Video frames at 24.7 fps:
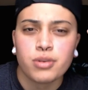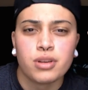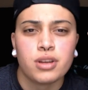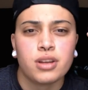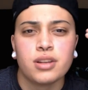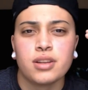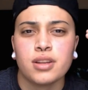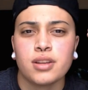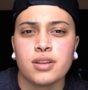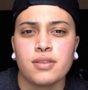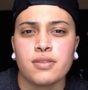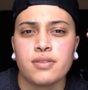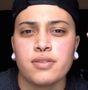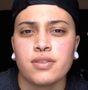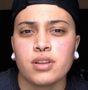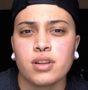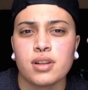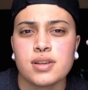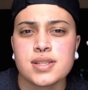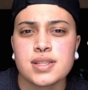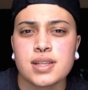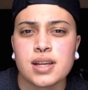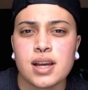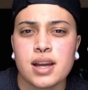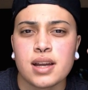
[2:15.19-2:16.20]
it didn't feel
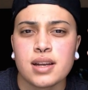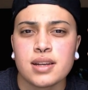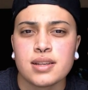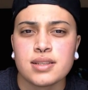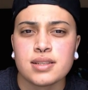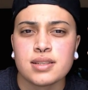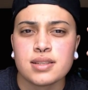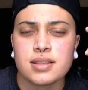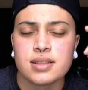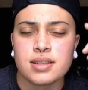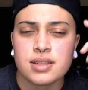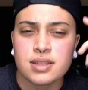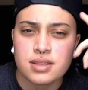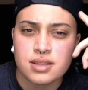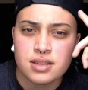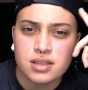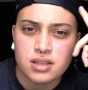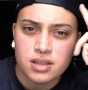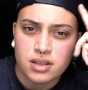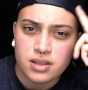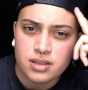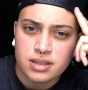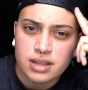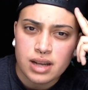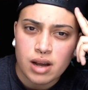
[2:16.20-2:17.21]
as tight as it
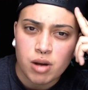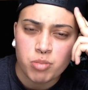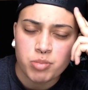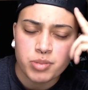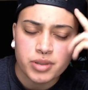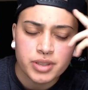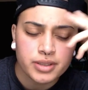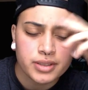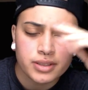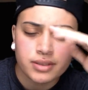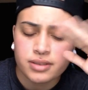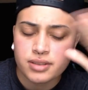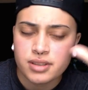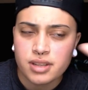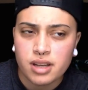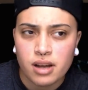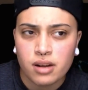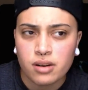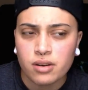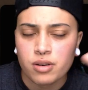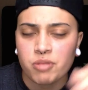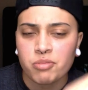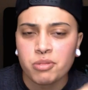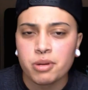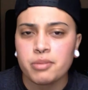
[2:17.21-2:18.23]
does now. But I
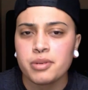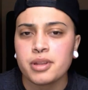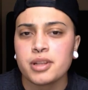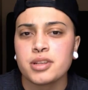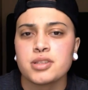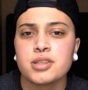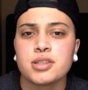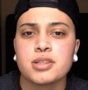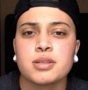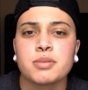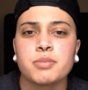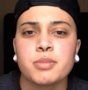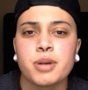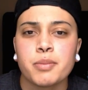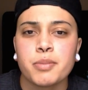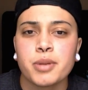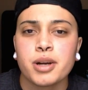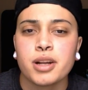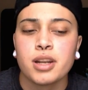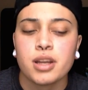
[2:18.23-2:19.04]
don't know, maybe that's just in my